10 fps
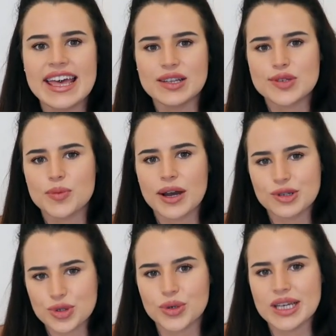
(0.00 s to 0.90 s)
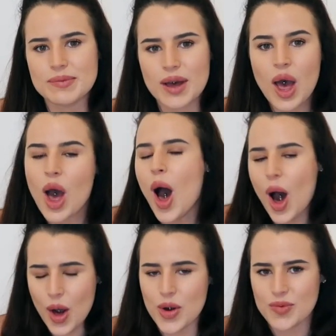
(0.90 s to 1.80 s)
into my dream
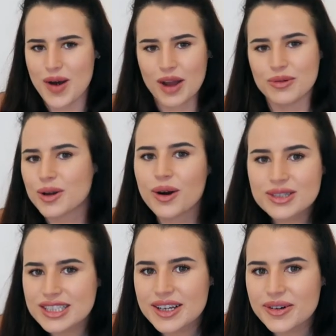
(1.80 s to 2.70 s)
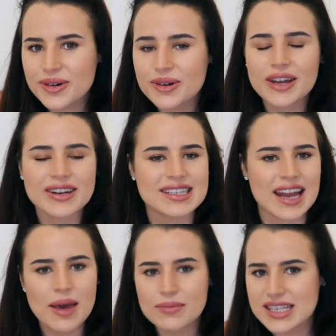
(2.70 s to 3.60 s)
home. I recorded it all. There is
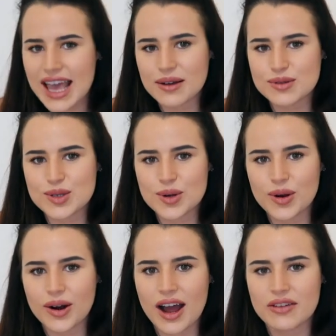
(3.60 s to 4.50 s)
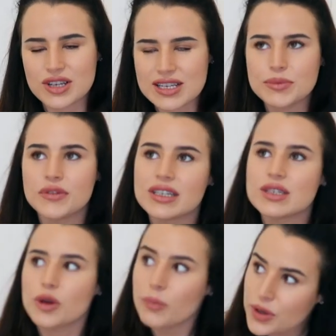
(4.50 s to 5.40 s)
an empty house tour. I've just moved
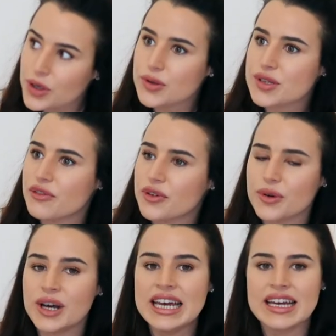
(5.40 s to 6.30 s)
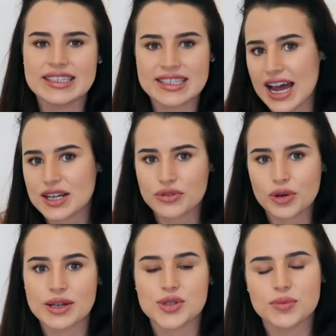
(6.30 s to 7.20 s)
into a beautiful detached
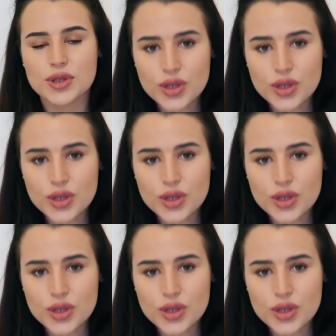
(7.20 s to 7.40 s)
four-bedroom